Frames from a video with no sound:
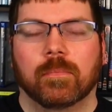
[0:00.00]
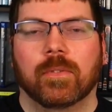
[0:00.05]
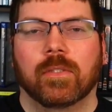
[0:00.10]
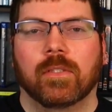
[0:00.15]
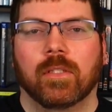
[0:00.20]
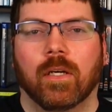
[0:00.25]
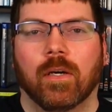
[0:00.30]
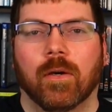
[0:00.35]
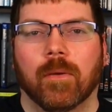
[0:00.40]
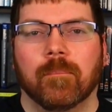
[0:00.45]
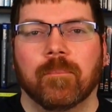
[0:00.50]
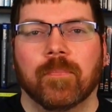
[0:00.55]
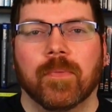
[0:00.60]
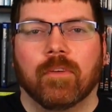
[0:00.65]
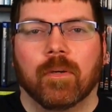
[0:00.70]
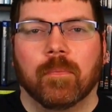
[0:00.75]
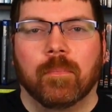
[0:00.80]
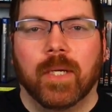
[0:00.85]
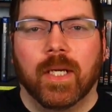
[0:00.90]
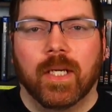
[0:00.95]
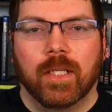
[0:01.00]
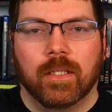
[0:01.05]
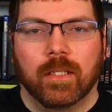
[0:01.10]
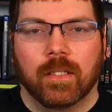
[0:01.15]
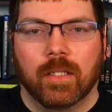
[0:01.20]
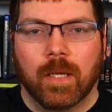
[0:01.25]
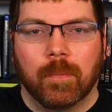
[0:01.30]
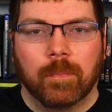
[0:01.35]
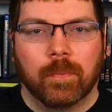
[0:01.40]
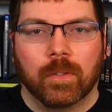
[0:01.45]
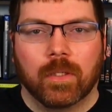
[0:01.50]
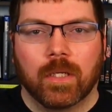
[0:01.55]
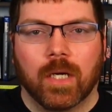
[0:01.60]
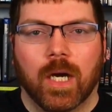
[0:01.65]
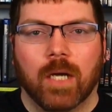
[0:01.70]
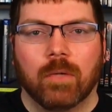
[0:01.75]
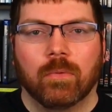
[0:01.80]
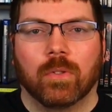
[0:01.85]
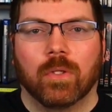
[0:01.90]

So for me, the leprechaun